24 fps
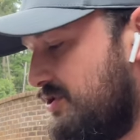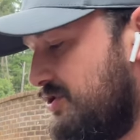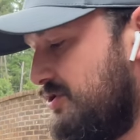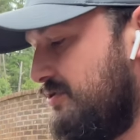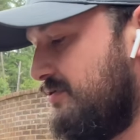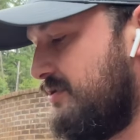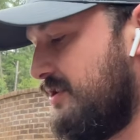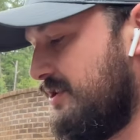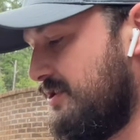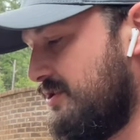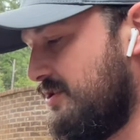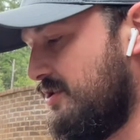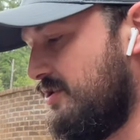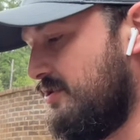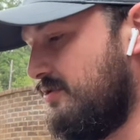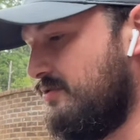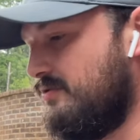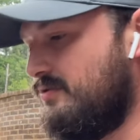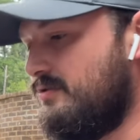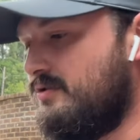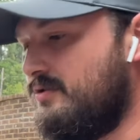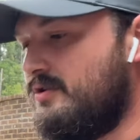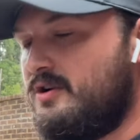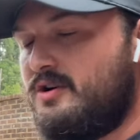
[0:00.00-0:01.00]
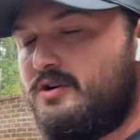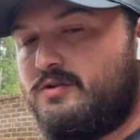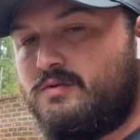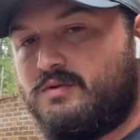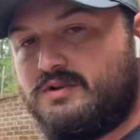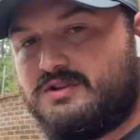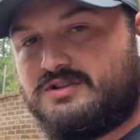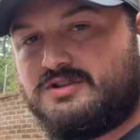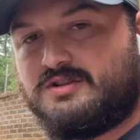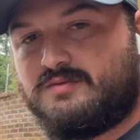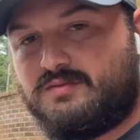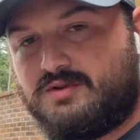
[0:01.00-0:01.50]
you can do
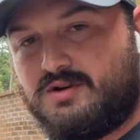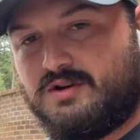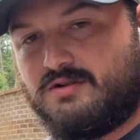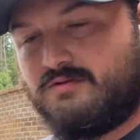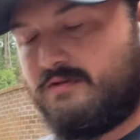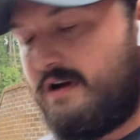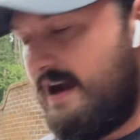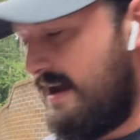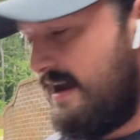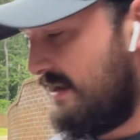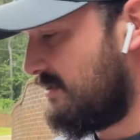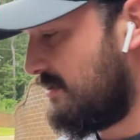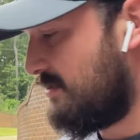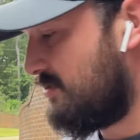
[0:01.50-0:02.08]
with some good ratchet